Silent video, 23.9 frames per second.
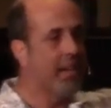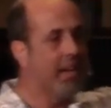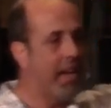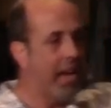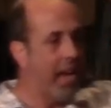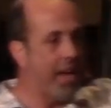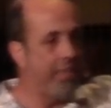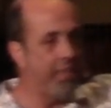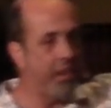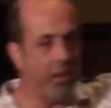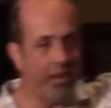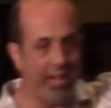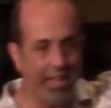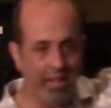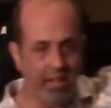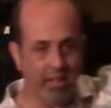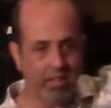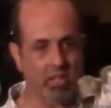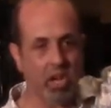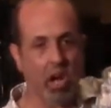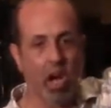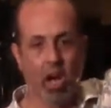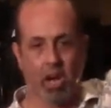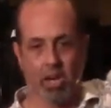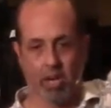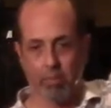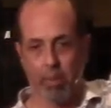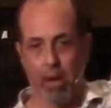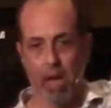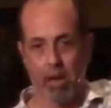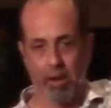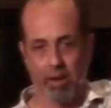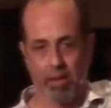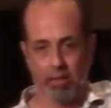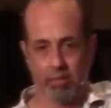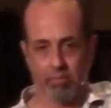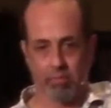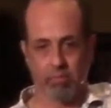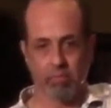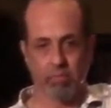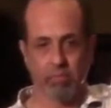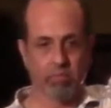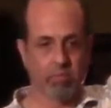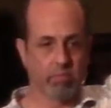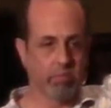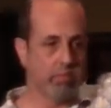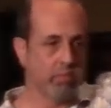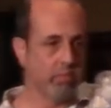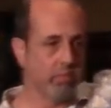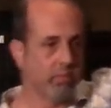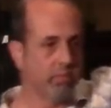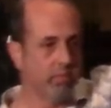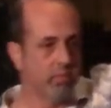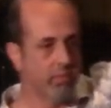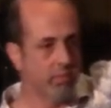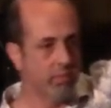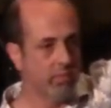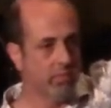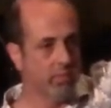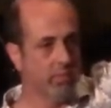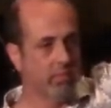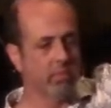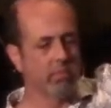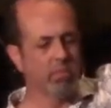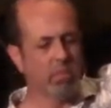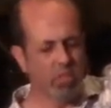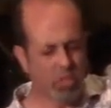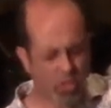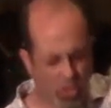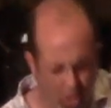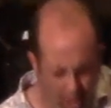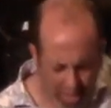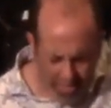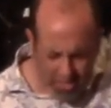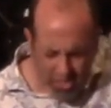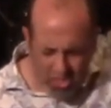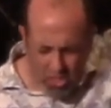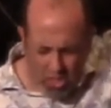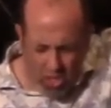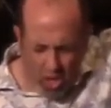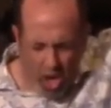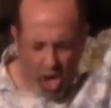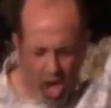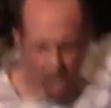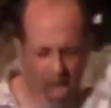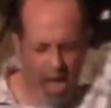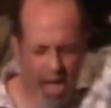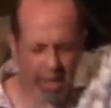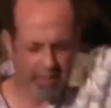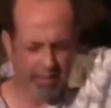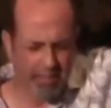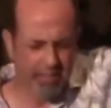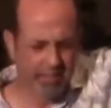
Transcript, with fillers: and they're here to talk about it. Trust God.